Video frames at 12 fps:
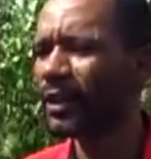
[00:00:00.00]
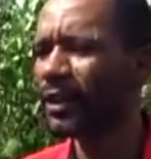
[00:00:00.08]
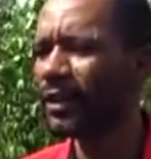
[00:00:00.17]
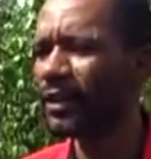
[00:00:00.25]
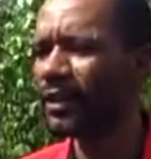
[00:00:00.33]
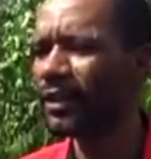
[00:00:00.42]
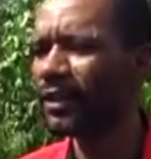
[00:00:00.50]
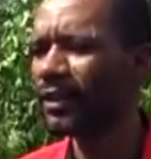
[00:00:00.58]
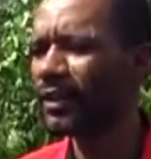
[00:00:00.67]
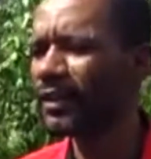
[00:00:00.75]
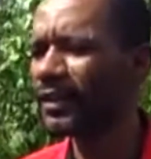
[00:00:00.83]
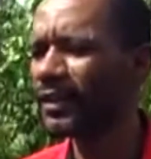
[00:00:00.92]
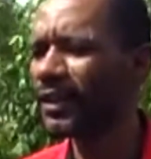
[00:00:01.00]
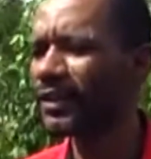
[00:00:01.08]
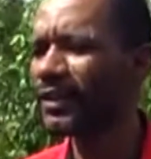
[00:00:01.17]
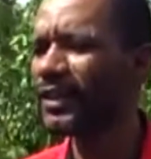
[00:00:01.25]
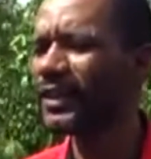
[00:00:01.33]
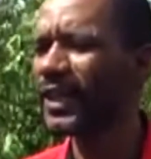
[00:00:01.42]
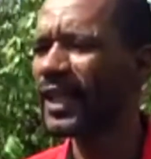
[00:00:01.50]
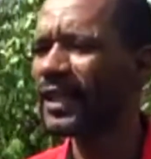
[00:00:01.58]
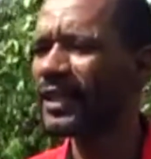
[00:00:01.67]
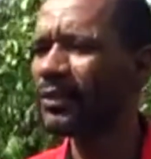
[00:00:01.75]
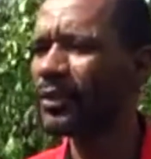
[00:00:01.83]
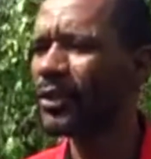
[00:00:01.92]
it's sort of
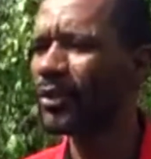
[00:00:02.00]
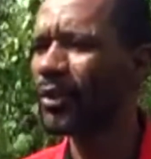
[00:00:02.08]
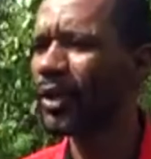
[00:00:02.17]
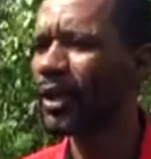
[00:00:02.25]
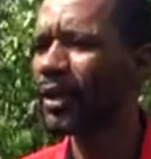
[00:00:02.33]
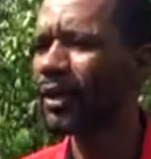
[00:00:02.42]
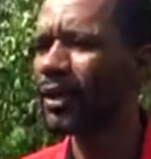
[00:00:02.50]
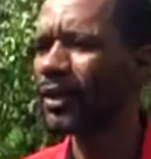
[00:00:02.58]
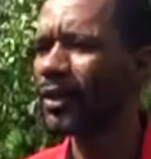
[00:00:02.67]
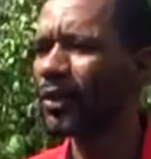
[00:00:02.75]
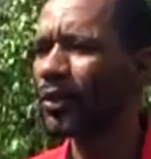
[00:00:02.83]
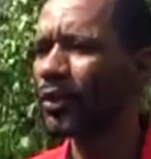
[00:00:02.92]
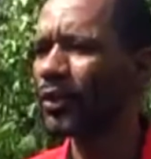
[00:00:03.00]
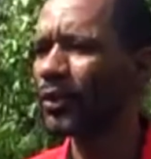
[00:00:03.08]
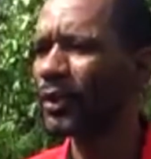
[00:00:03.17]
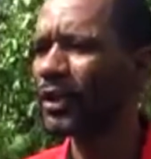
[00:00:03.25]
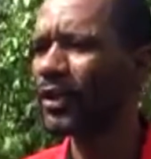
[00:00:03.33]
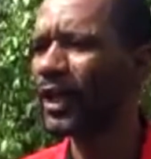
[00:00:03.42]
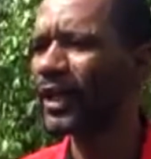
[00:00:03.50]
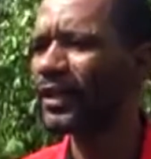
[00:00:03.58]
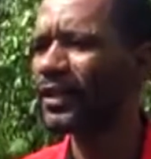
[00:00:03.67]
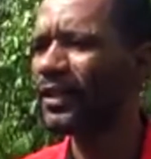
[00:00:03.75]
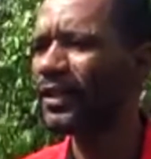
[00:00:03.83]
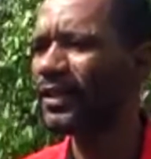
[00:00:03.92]
disheartening when you walk along the coast where you had
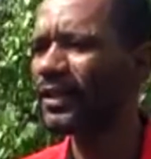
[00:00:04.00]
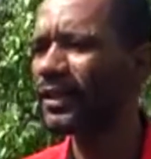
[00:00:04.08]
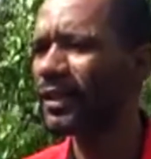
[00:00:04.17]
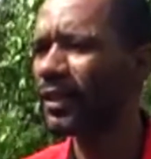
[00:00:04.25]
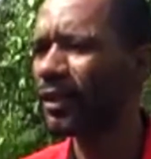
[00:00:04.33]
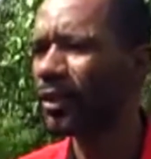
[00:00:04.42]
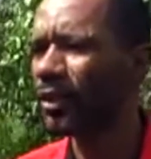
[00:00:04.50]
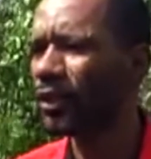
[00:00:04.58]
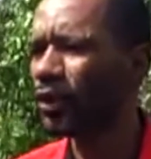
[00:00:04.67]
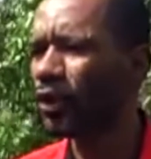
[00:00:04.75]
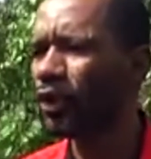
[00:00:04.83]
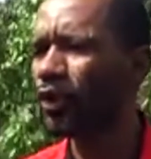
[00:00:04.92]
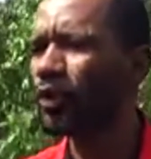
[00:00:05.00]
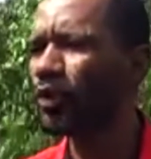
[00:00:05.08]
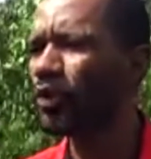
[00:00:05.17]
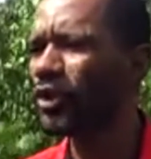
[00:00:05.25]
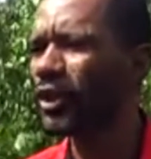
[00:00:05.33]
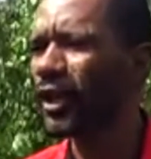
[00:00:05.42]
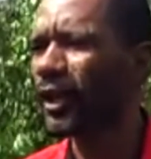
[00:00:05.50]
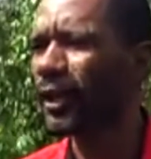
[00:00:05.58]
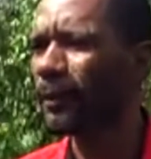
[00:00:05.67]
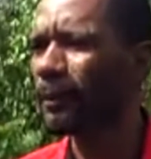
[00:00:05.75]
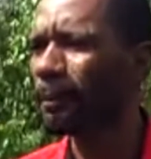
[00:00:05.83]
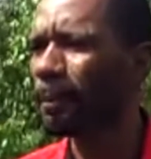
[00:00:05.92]
these huge
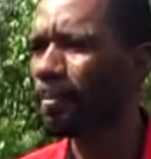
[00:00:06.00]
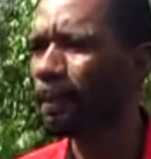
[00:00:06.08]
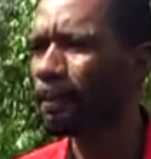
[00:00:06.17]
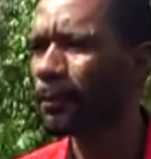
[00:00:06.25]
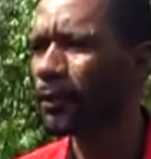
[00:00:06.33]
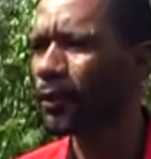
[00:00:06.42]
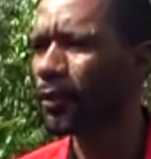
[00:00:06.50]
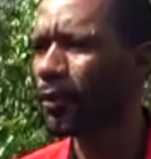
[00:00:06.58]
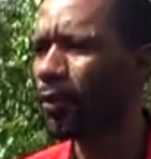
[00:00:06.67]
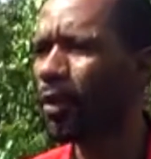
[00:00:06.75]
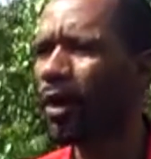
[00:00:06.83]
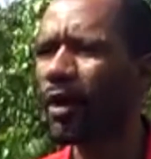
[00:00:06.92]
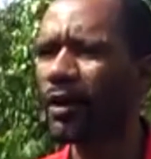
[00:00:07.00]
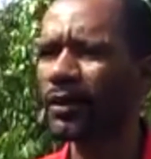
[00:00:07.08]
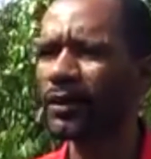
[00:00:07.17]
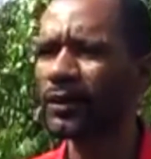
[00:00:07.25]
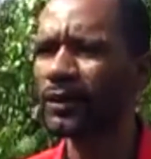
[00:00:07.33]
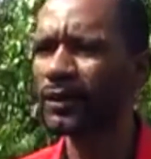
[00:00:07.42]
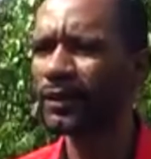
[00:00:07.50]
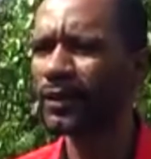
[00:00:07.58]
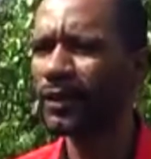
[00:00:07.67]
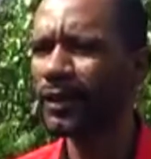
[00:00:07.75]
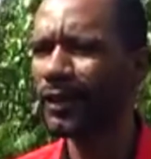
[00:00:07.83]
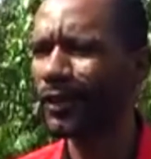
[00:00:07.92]
walls.
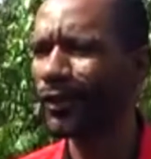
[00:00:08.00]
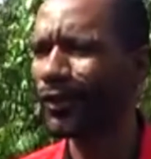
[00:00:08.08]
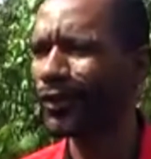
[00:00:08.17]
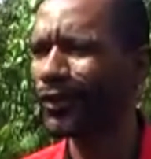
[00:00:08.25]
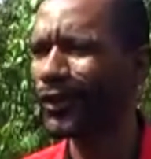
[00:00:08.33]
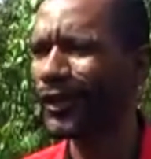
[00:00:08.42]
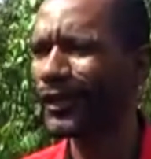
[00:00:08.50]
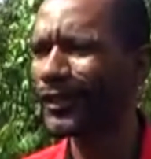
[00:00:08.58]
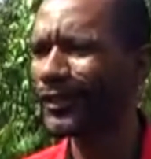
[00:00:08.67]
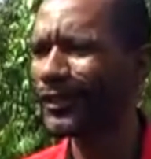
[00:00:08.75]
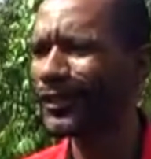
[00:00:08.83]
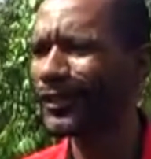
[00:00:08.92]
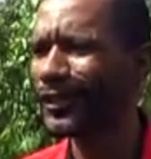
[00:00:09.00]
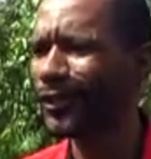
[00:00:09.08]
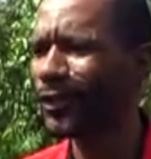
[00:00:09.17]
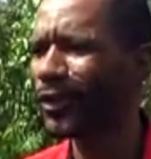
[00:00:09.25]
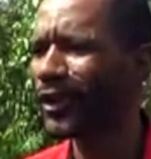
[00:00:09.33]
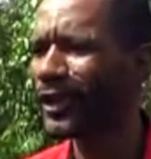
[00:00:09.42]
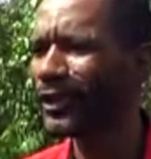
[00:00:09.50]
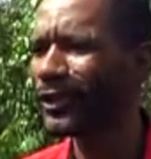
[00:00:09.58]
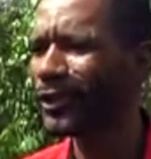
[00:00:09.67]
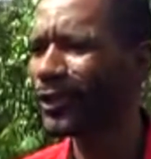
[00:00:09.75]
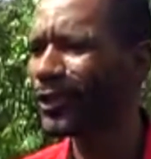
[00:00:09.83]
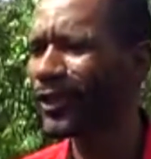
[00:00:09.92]
You look like
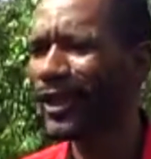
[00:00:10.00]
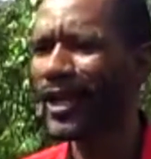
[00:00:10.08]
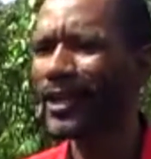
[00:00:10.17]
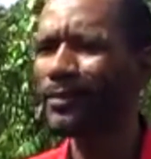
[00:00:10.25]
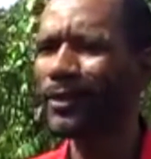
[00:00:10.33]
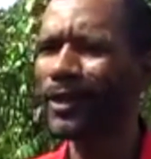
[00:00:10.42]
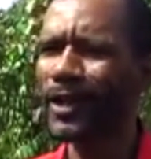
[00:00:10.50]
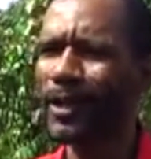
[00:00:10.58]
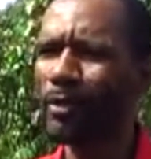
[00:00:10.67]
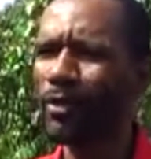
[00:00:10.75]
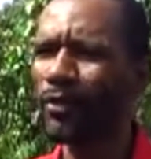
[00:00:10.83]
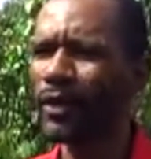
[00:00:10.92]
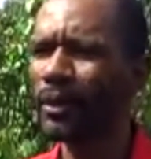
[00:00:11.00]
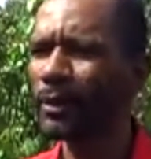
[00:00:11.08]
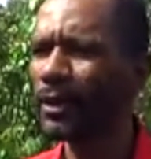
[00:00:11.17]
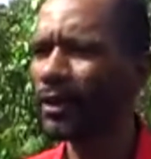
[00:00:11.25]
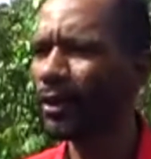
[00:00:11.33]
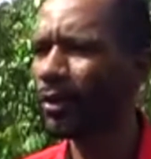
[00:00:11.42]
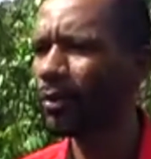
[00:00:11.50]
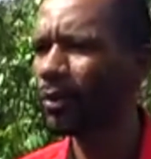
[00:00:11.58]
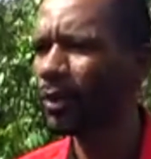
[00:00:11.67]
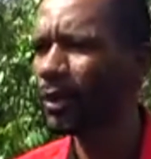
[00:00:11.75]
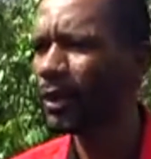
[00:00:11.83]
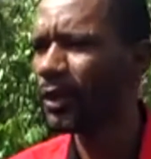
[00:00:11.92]
you can't even climb over them, and now
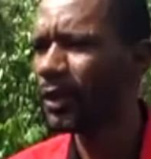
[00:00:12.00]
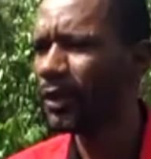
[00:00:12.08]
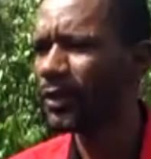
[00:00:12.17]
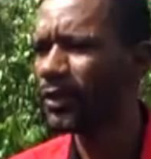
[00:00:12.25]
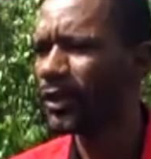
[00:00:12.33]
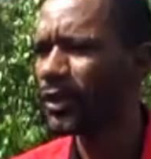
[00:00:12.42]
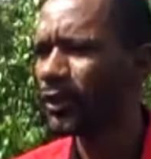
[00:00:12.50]
you see